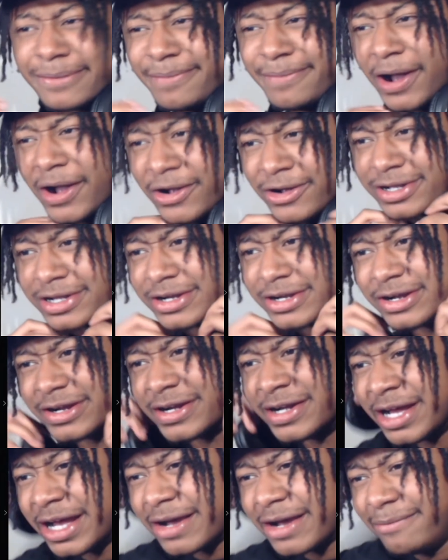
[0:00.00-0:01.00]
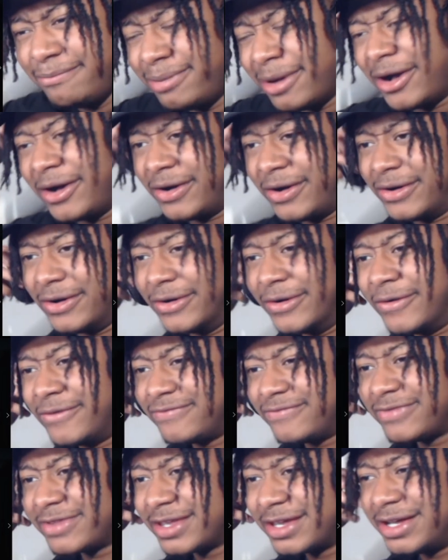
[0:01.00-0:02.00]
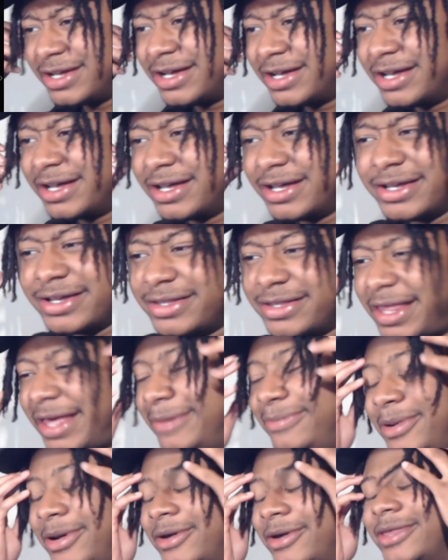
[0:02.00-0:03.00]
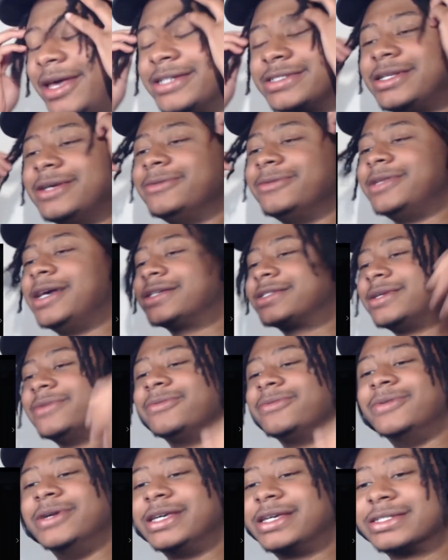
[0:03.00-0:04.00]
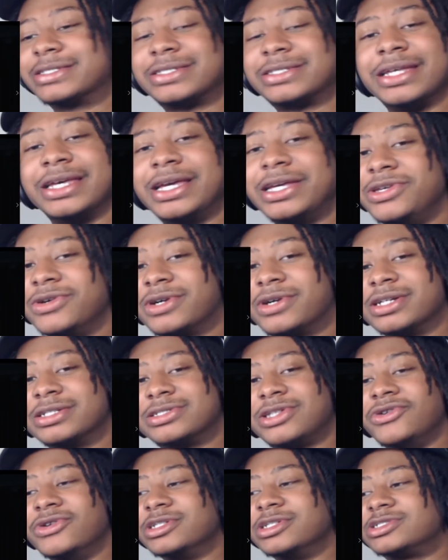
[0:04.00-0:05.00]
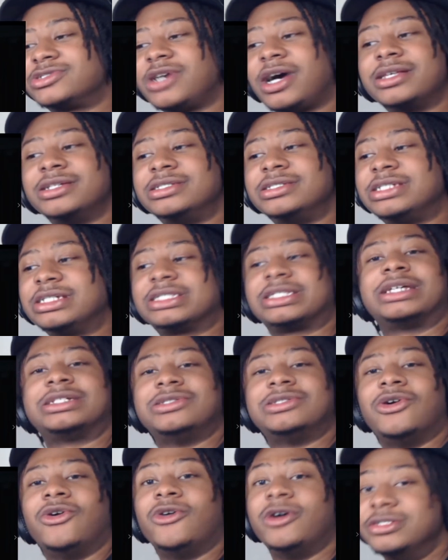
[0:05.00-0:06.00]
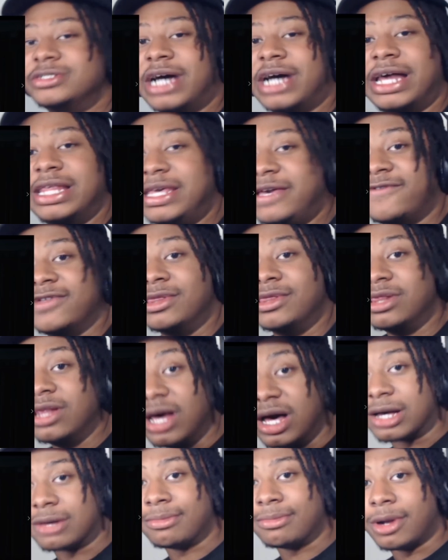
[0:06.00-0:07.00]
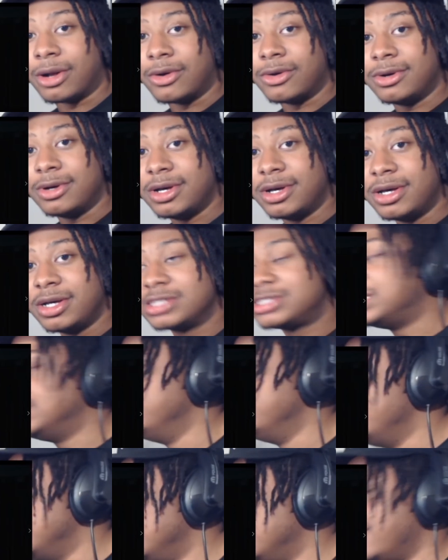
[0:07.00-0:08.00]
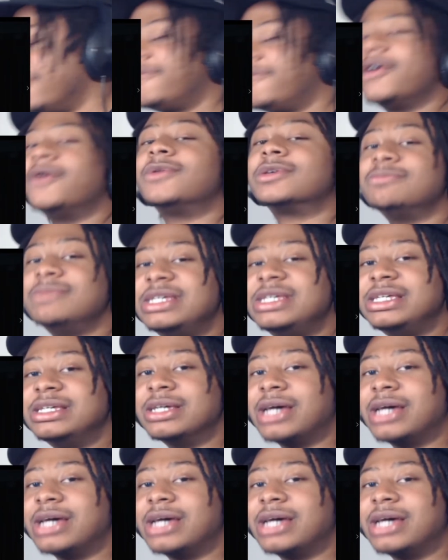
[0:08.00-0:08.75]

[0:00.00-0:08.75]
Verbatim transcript: burger, bro. Like, bro, that's the that's the weakest thing you can do is try to just ignore and not even look, bro. See me, if it was me,